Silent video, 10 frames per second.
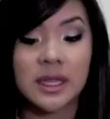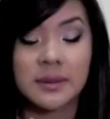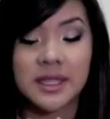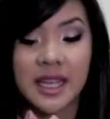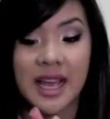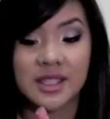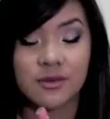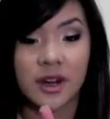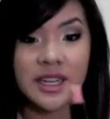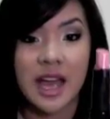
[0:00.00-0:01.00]
lipstick as of
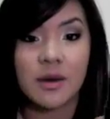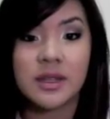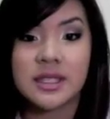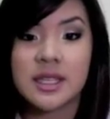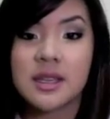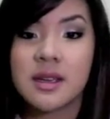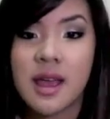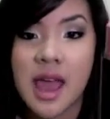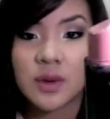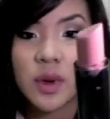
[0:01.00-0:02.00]
right now is
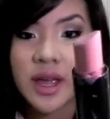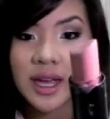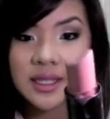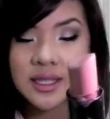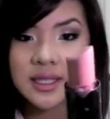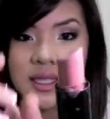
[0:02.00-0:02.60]
NYX's